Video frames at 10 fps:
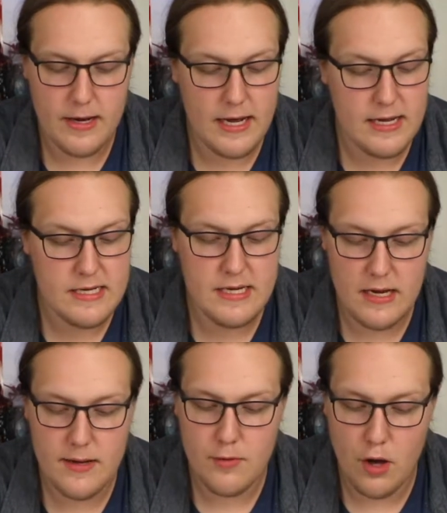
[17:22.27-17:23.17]
a
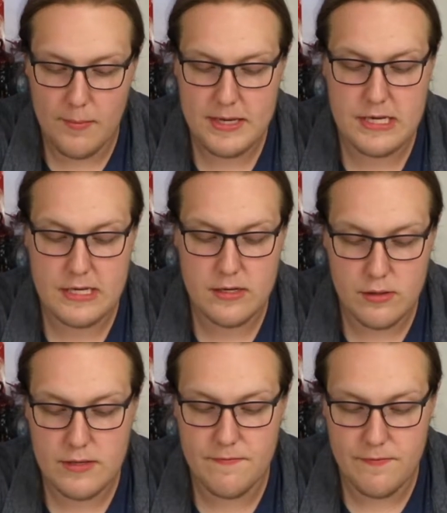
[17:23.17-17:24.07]
Stadium Comics
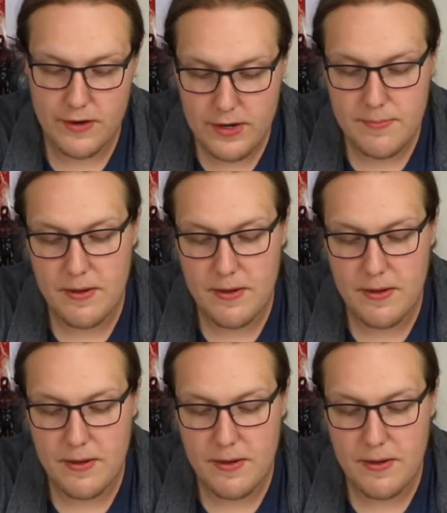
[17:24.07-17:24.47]
exclusive variant